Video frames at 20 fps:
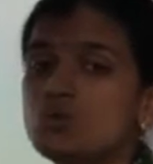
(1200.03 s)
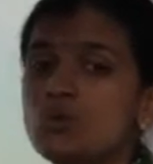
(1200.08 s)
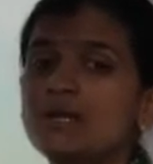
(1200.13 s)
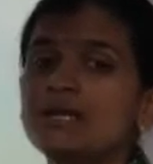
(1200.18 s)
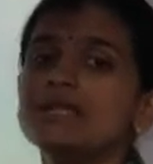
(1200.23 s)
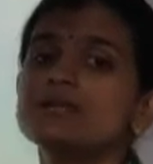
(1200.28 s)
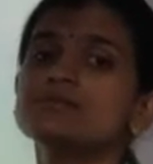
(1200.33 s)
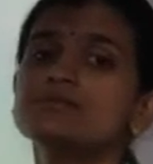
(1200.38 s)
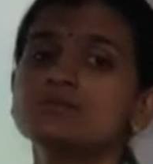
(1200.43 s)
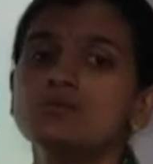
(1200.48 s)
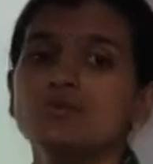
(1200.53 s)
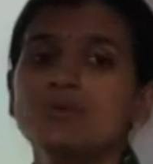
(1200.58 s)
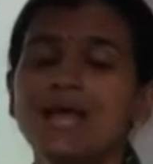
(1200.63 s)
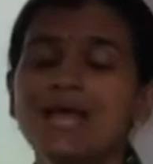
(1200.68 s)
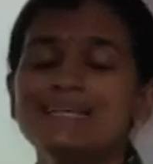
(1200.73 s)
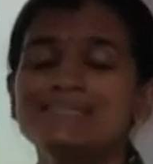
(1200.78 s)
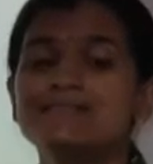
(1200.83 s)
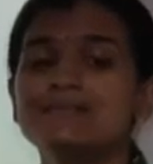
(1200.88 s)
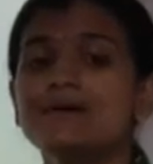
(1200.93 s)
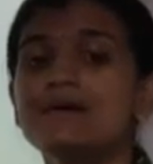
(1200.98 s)
so it is known
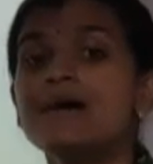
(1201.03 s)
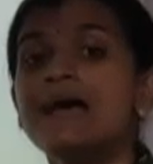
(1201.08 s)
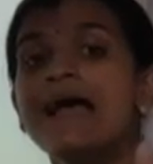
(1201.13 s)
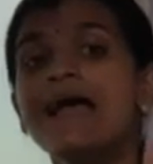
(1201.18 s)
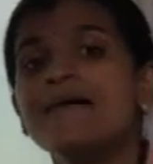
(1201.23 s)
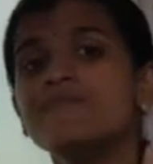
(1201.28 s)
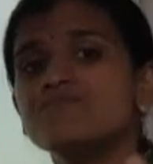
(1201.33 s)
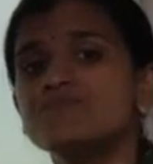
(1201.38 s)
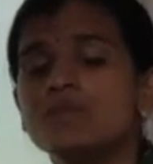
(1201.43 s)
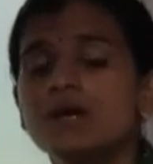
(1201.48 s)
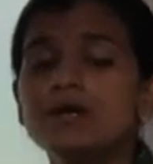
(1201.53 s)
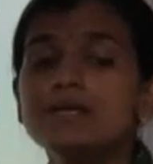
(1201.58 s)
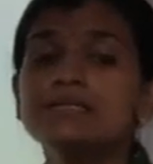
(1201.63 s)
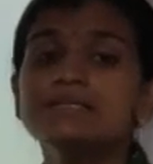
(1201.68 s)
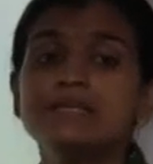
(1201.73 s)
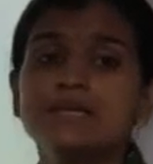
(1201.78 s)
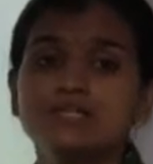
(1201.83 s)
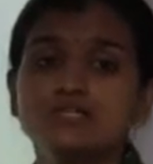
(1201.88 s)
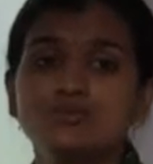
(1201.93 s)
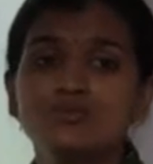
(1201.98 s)
as the
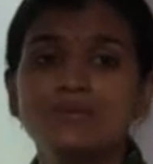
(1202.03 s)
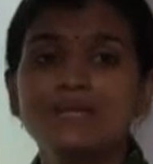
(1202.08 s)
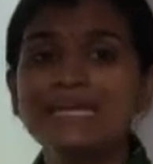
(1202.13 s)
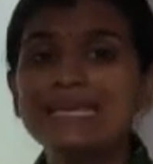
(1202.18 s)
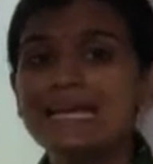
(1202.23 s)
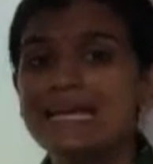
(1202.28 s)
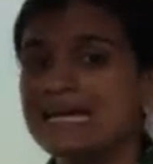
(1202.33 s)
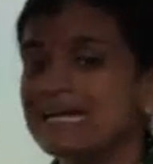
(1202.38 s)
3rd century